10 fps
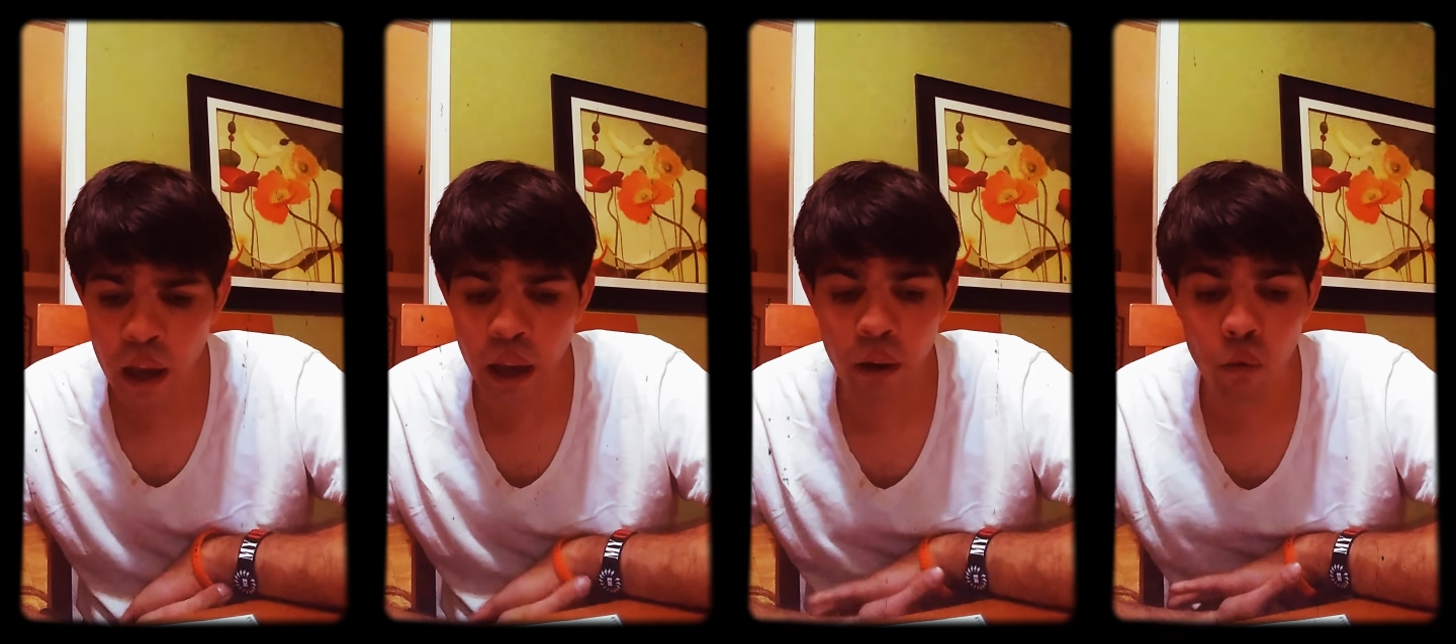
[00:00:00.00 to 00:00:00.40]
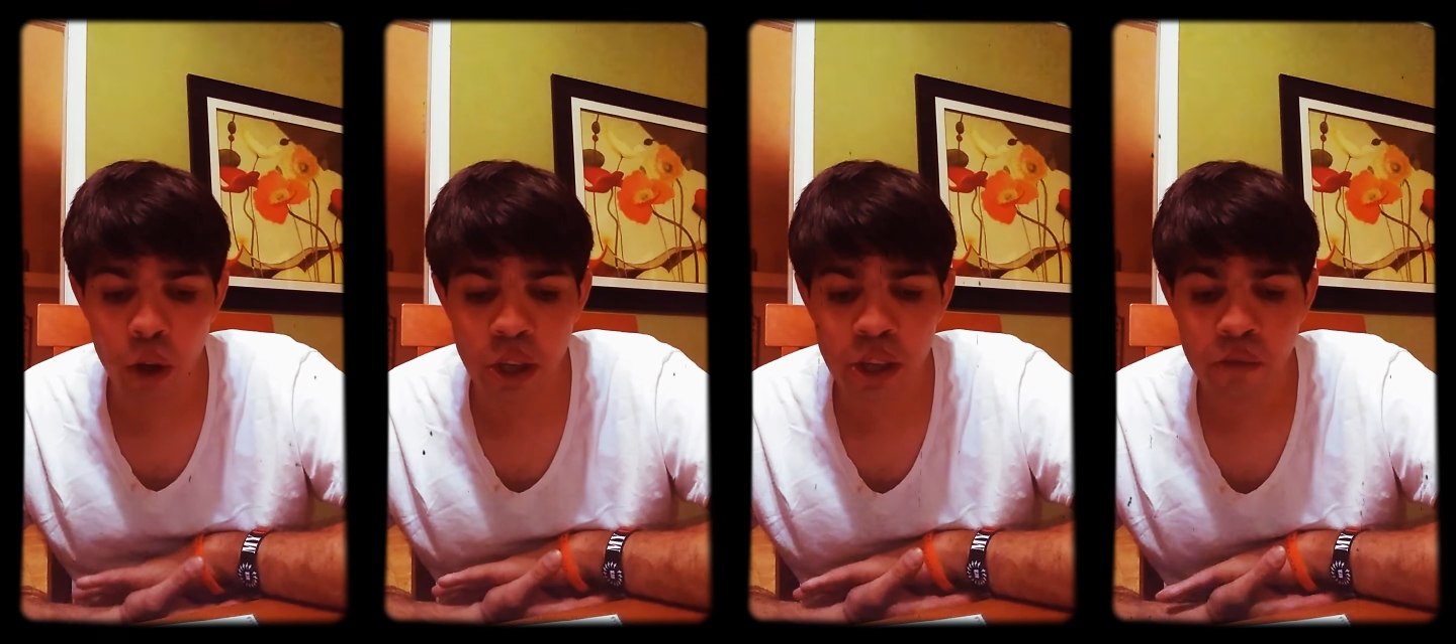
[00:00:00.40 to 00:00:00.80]
It
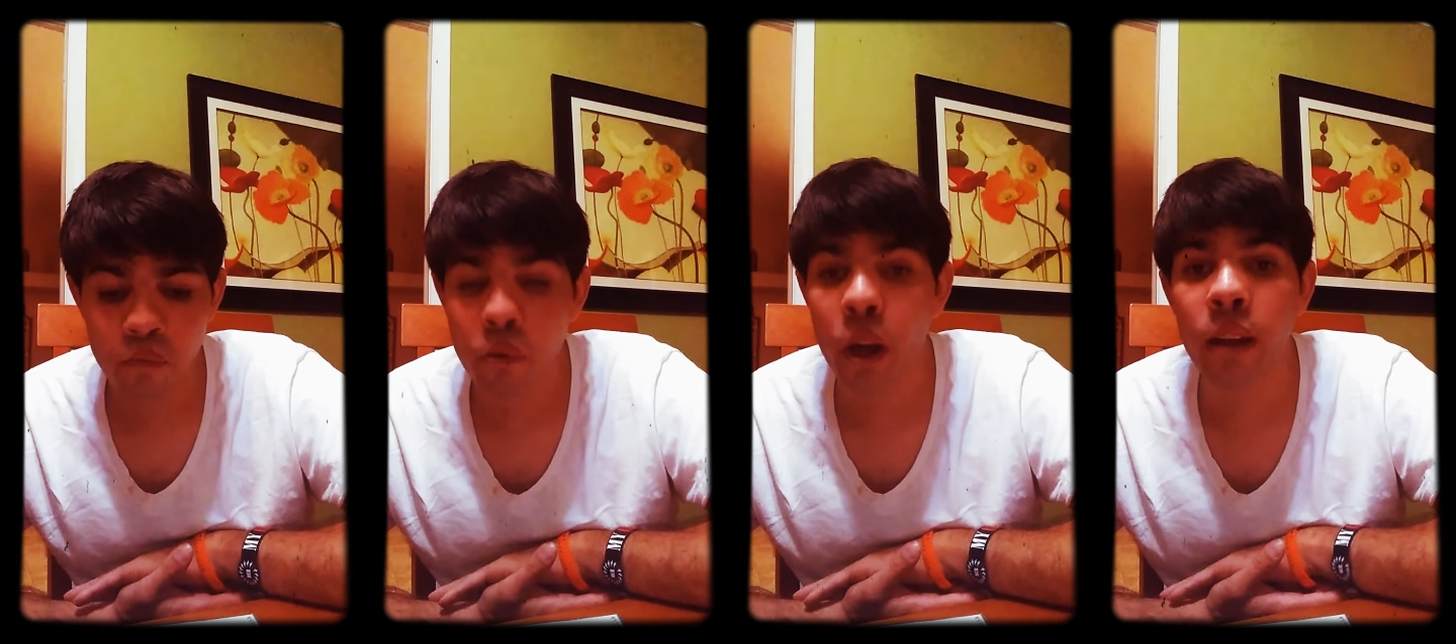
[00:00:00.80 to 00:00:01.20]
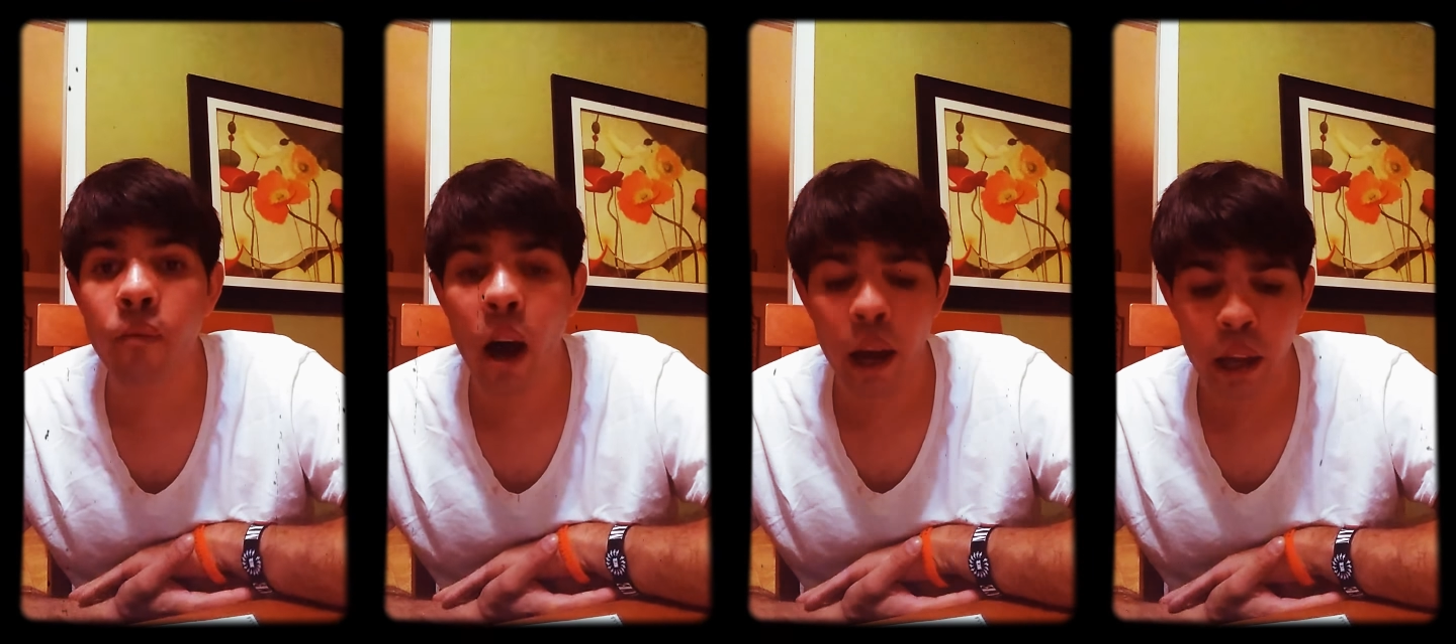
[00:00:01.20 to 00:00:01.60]
was
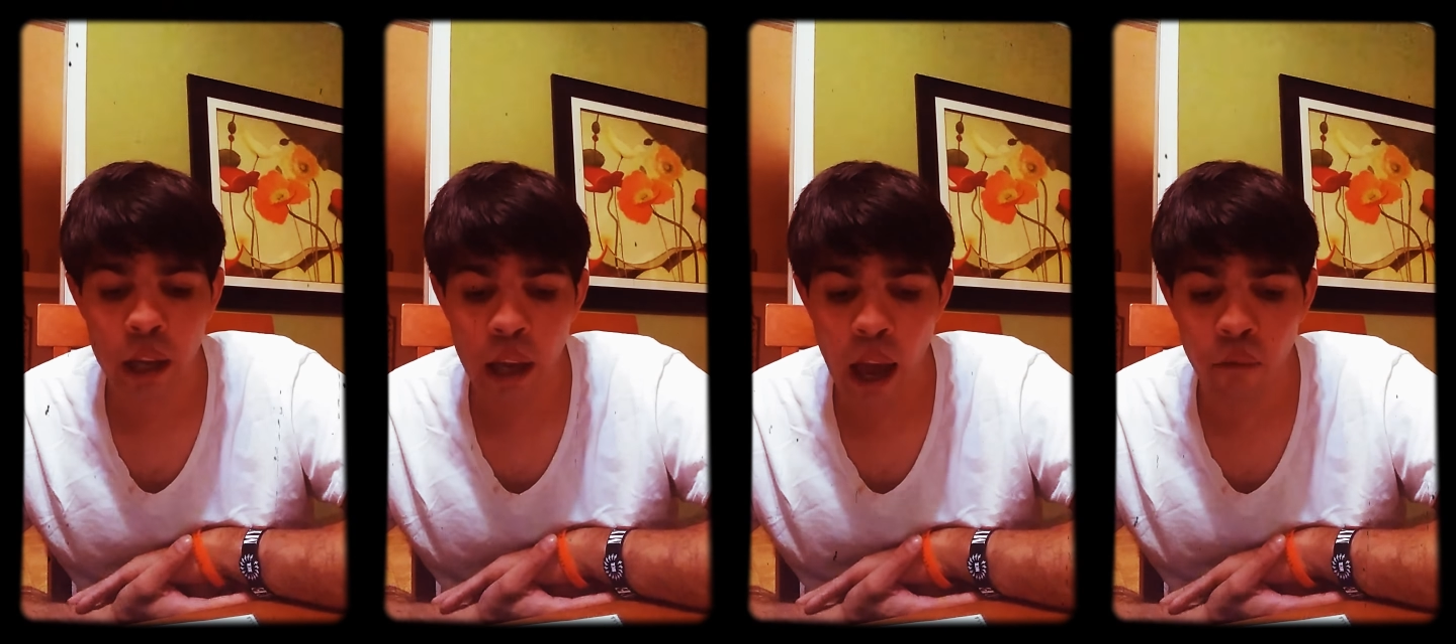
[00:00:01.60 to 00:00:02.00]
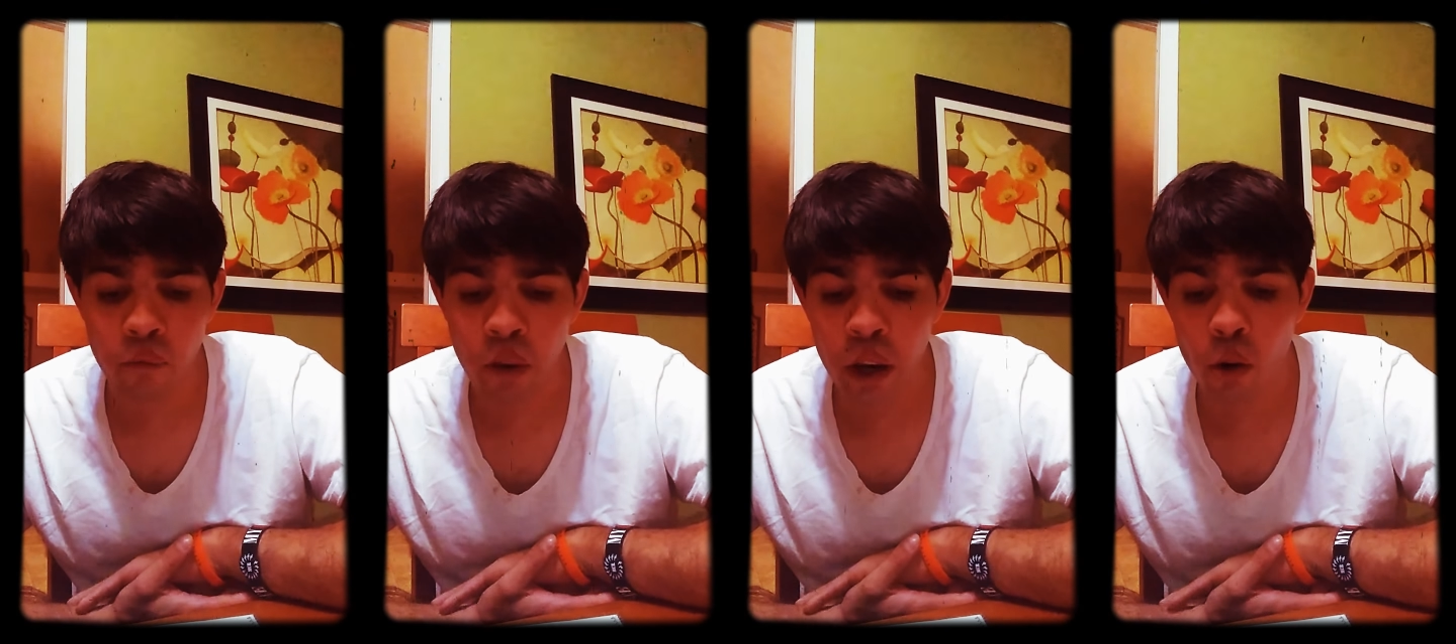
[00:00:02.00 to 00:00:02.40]
played by
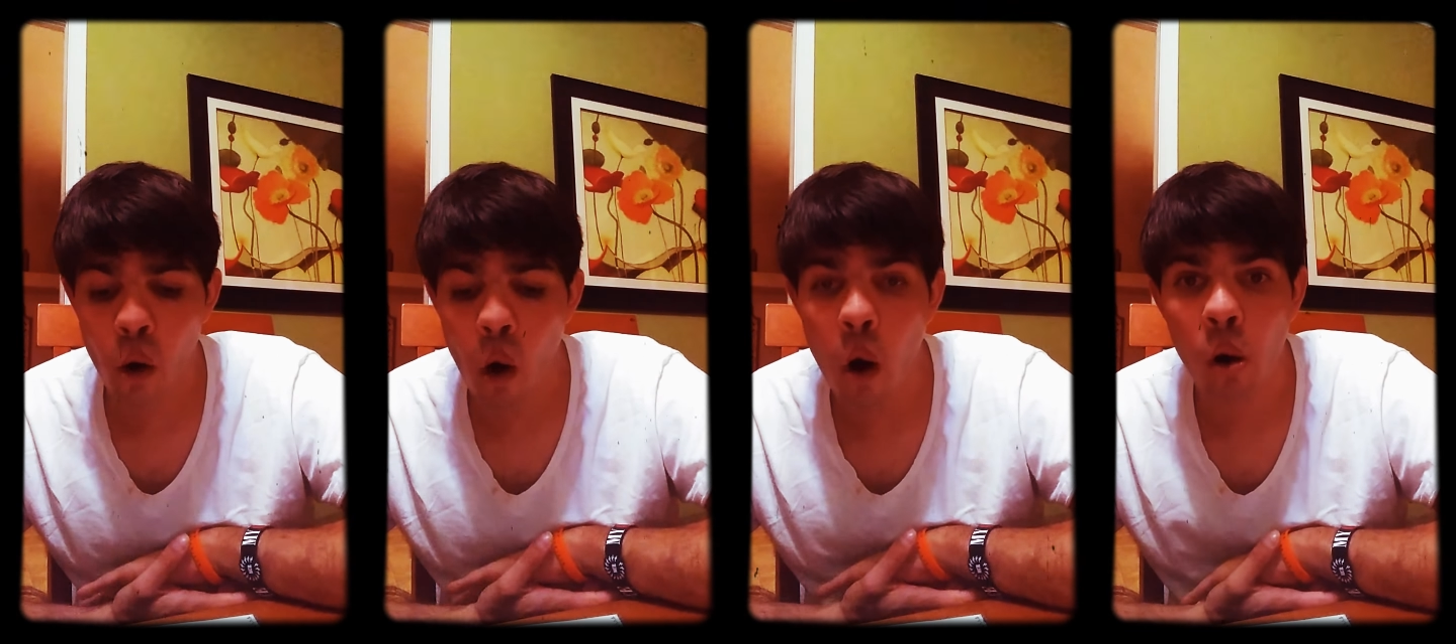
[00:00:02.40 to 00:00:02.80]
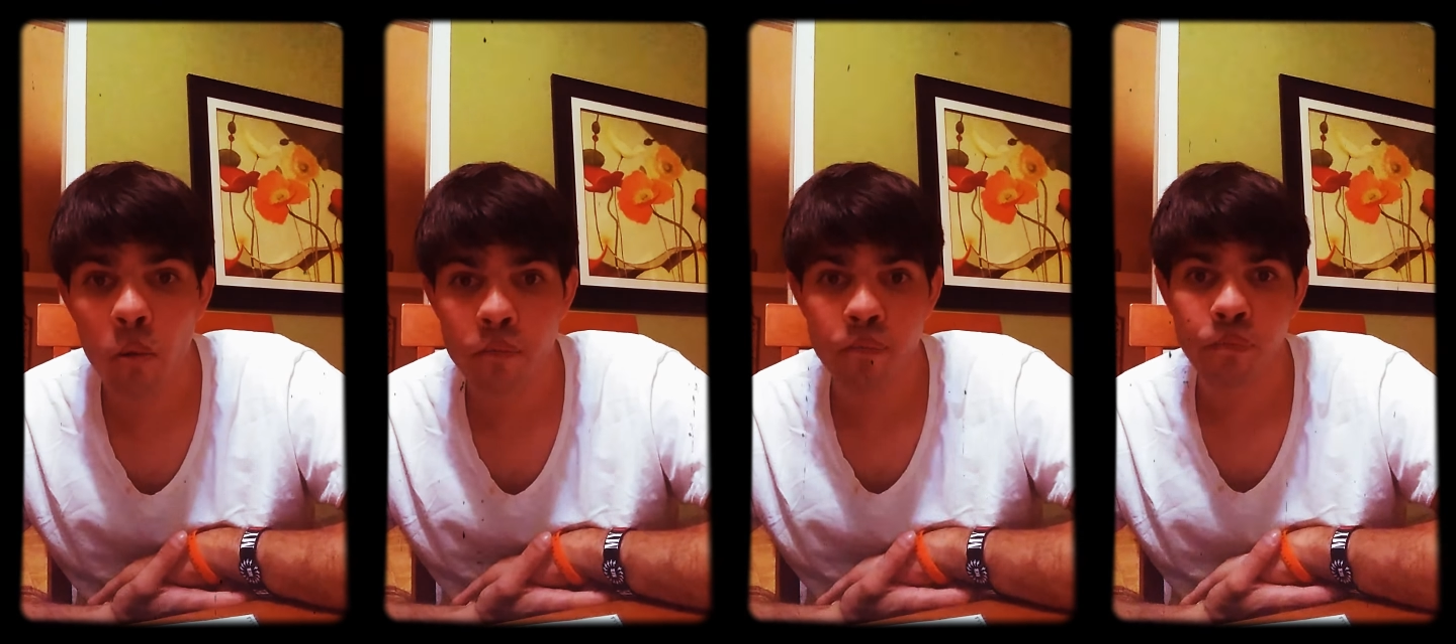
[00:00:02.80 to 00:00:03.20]
Kevin Peter Hall.